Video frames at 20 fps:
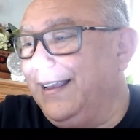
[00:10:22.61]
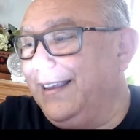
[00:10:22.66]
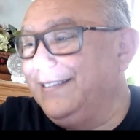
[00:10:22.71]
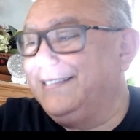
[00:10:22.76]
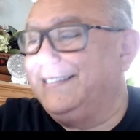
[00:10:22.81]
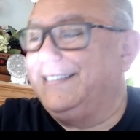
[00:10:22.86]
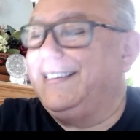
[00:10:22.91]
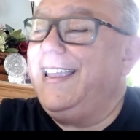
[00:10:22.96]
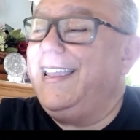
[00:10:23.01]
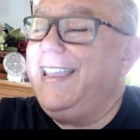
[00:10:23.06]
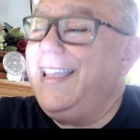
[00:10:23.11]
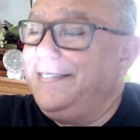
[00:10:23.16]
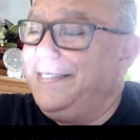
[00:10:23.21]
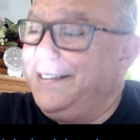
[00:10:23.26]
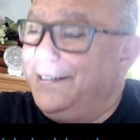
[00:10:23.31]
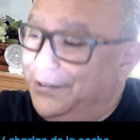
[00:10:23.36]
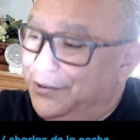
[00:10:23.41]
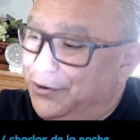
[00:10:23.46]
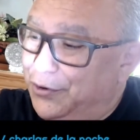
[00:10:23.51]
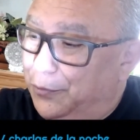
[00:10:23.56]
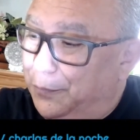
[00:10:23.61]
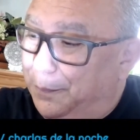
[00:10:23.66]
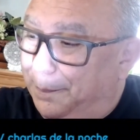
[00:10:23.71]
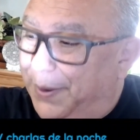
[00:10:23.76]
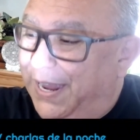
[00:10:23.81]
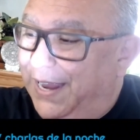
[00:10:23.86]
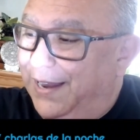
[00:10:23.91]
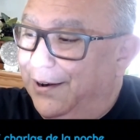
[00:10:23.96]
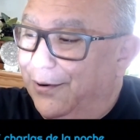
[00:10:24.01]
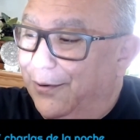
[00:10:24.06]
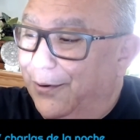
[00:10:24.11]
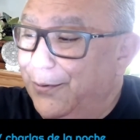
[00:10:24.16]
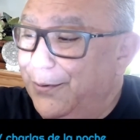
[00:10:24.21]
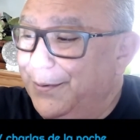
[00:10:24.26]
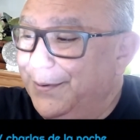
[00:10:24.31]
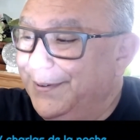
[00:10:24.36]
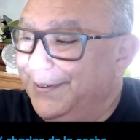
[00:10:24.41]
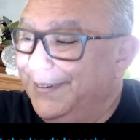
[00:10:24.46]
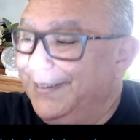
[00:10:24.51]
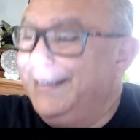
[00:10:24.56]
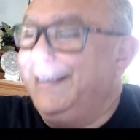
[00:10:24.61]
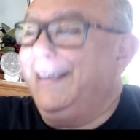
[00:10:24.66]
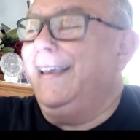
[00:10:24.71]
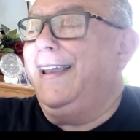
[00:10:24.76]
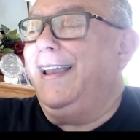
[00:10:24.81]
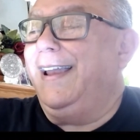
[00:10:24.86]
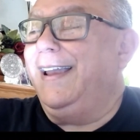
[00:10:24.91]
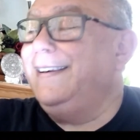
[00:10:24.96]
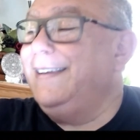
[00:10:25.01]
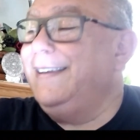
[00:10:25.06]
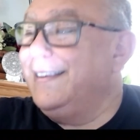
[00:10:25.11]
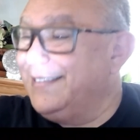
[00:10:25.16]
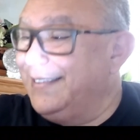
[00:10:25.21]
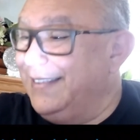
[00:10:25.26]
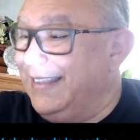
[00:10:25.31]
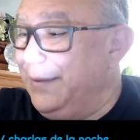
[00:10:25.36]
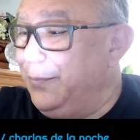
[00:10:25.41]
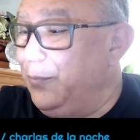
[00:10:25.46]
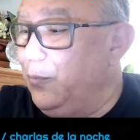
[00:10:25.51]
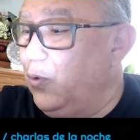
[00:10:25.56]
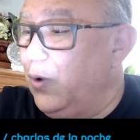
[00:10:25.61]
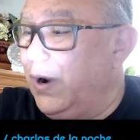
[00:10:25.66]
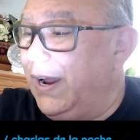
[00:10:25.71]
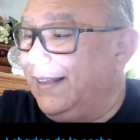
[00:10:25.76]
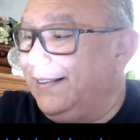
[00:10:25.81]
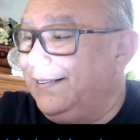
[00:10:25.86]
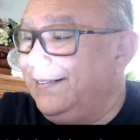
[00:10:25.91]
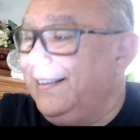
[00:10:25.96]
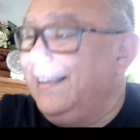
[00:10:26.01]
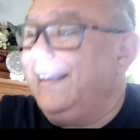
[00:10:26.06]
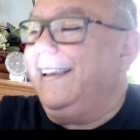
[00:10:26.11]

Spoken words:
stay under your pillow and sleep well,